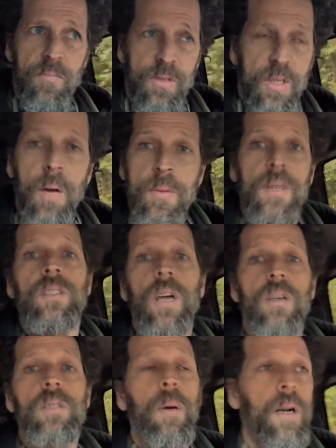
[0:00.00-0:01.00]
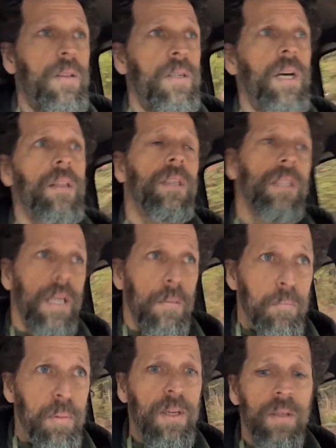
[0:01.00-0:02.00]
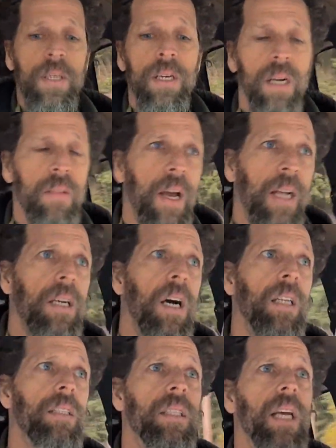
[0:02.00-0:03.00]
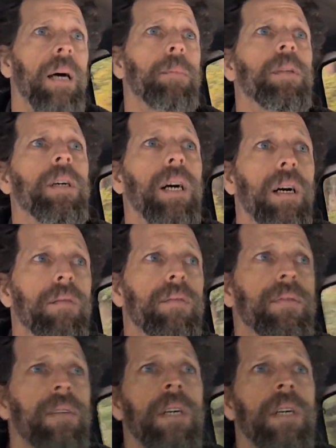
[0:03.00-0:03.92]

Something is always better than nothing, like building on that concept of